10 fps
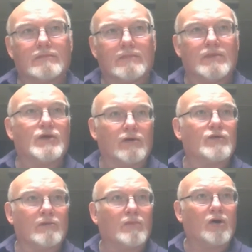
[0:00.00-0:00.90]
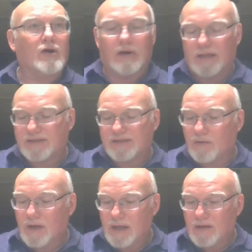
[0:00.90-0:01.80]
martyred. And so
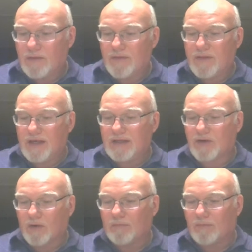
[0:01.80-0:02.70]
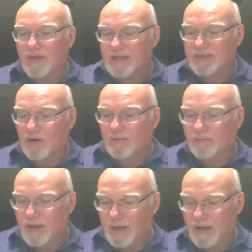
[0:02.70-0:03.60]
these
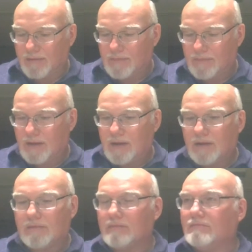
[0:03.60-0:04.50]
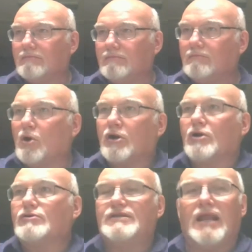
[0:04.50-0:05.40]
are
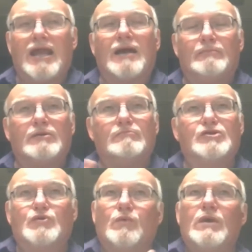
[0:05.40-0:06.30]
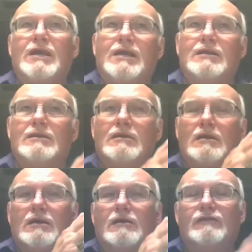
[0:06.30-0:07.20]
martyrs that happen between
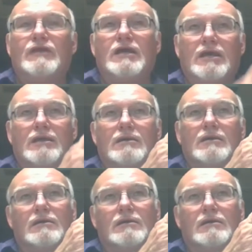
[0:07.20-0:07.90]
the